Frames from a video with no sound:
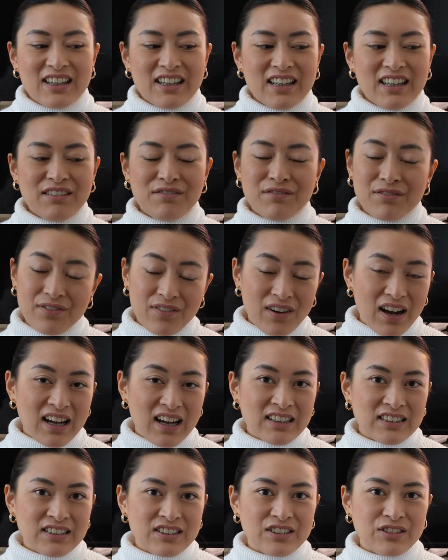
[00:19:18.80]
In
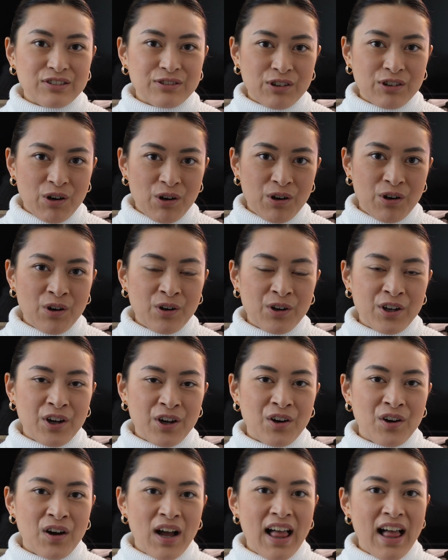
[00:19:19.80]
France, you call
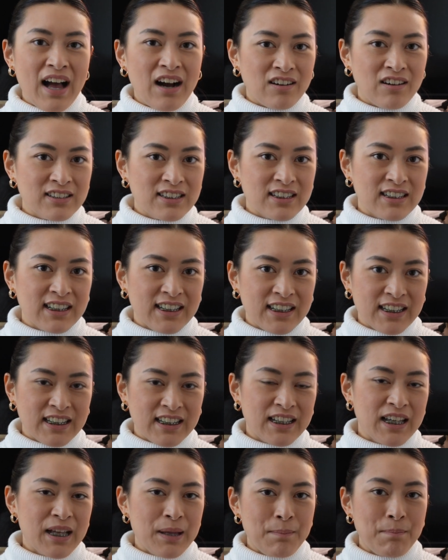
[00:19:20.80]
your
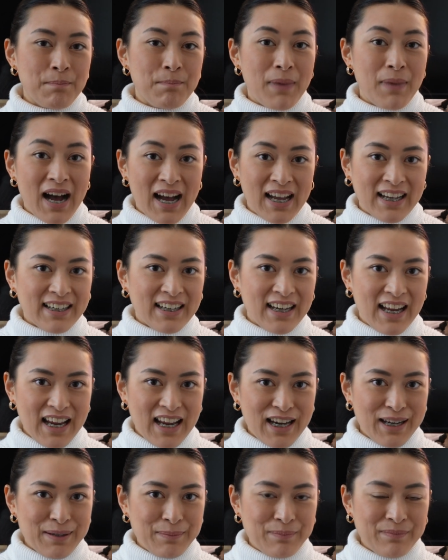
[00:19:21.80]
elderly by
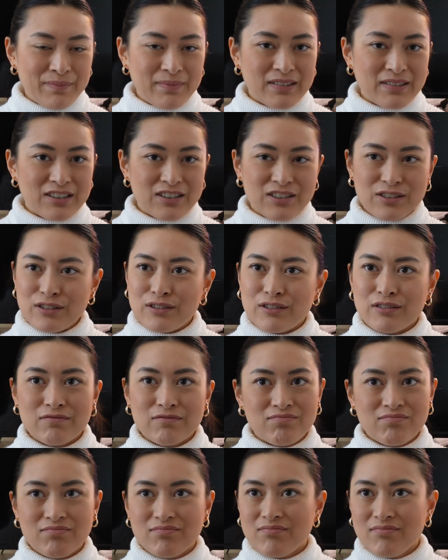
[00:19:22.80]
name.
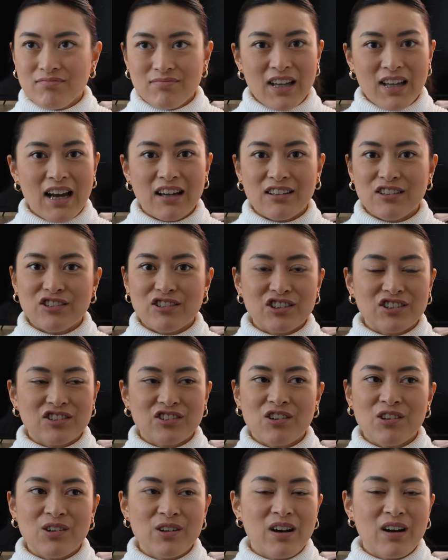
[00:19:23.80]
So yeah, you just
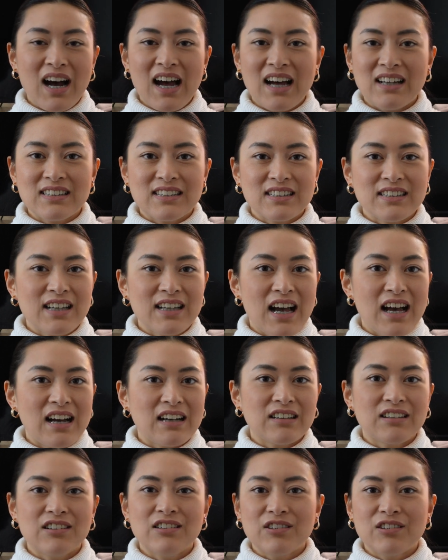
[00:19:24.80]
call your auntie,
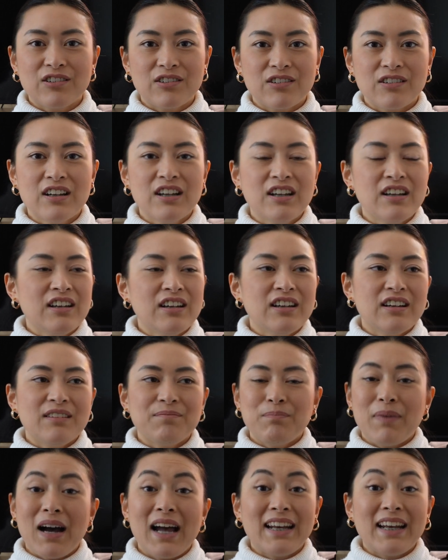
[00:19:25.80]
uncle
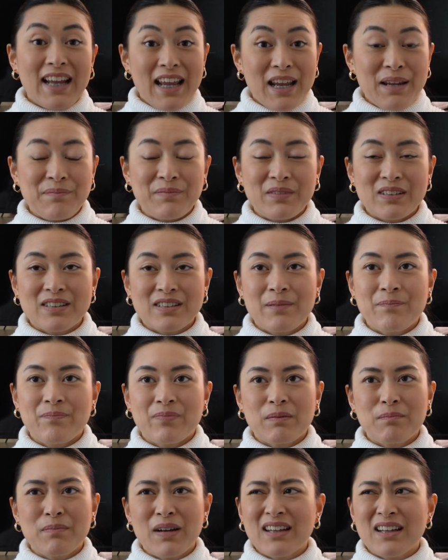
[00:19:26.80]
by names.
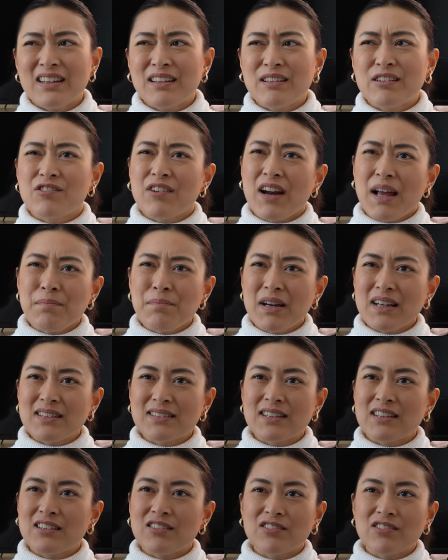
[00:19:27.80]
But the
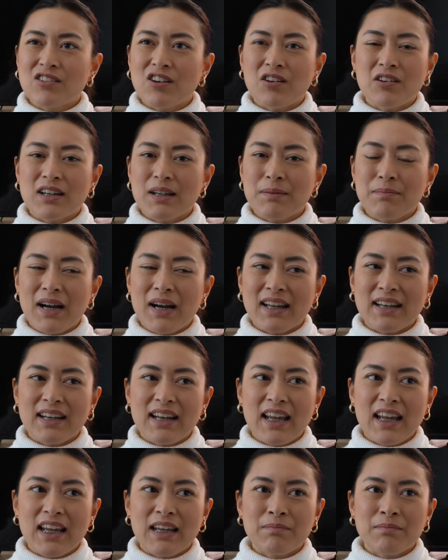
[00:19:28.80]
grandmas, they don't call it by
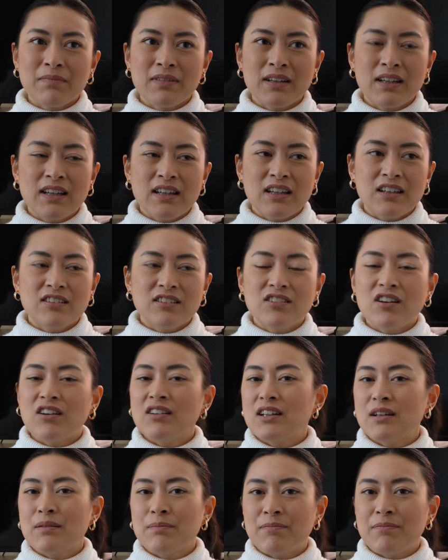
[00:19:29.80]
name,
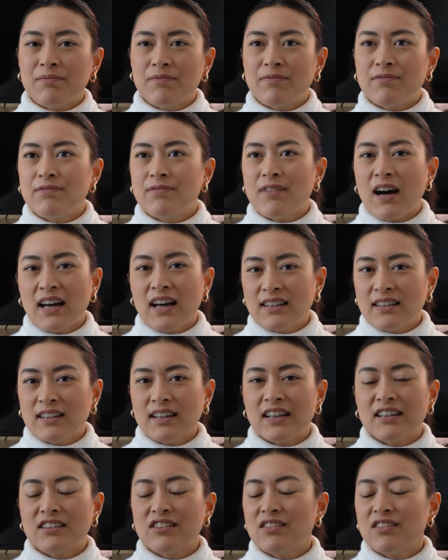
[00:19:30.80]
not the father
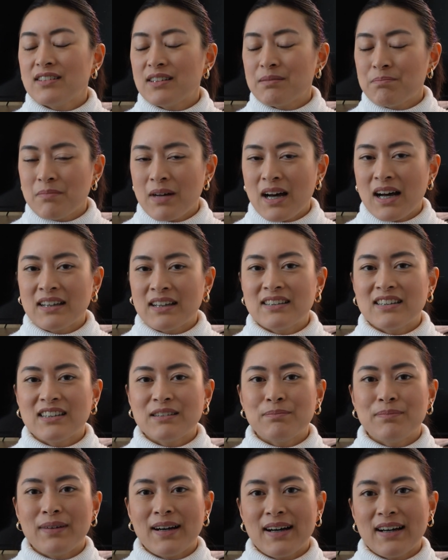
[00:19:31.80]
and not the
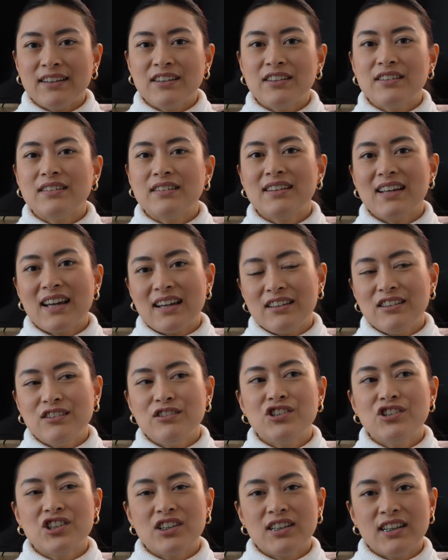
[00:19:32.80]
mother, but yeah,
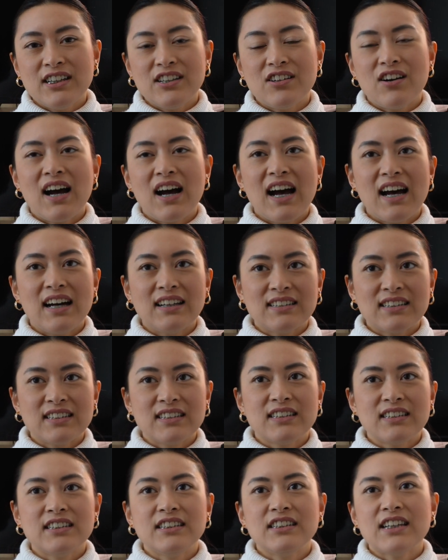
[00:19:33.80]
usually your
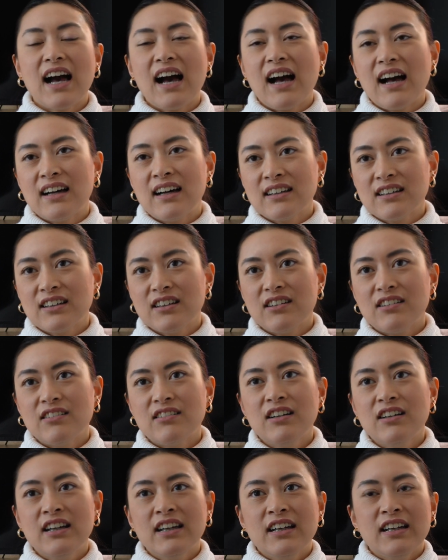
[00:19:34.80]
auntie,
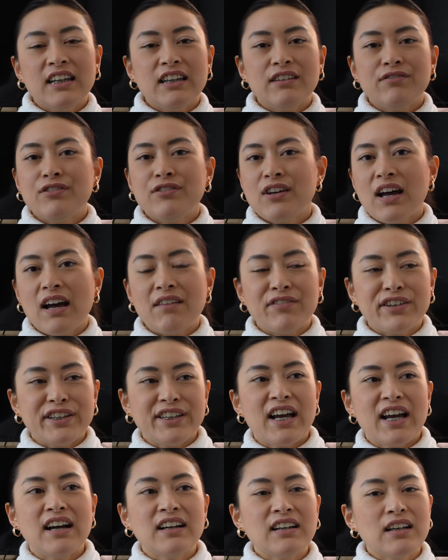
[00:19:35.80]
uncle. If you have a
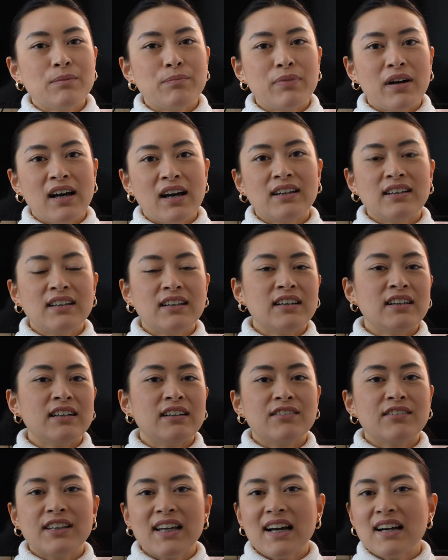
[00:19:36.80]
younger brother
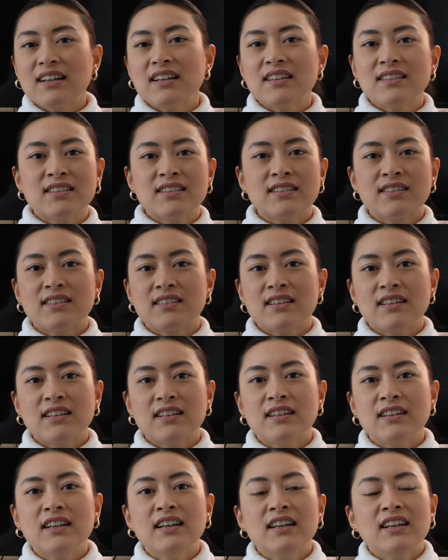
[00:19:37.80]
or younger
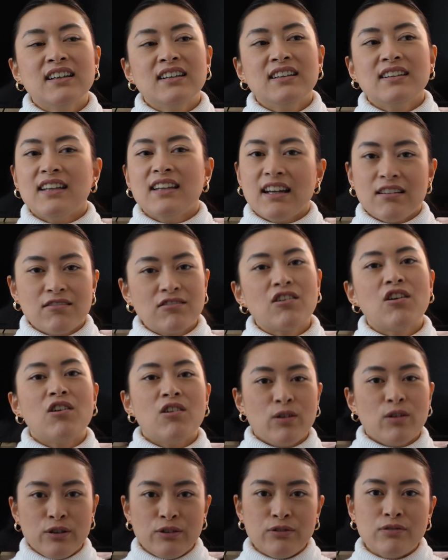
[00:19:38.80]
sister, they'll
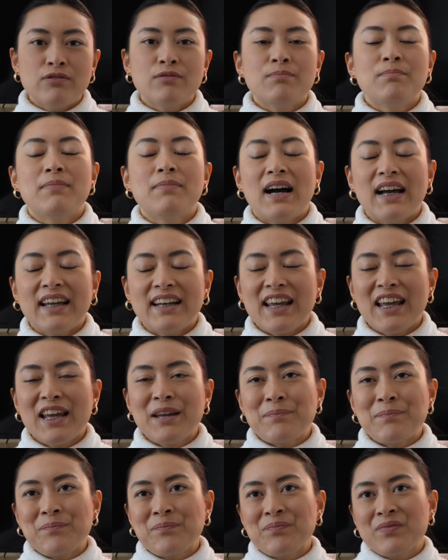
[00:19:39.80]
call you by
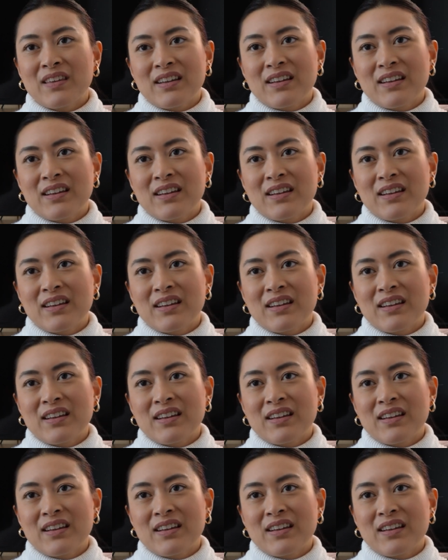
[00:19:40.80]
name.